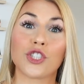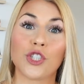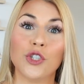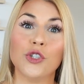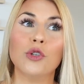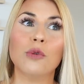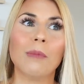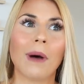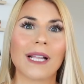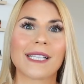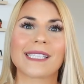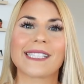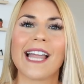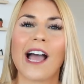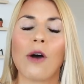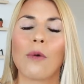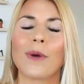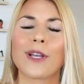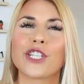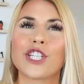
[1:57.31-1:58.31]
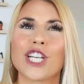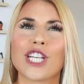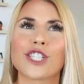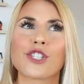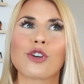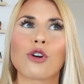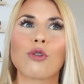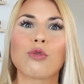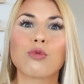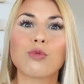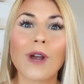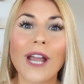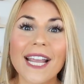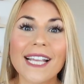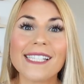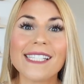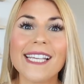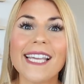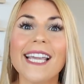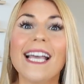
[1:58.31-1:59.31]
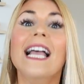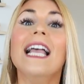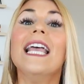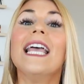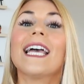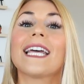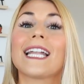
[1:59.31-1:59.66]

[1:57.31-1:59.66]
2 months now, which is crazy.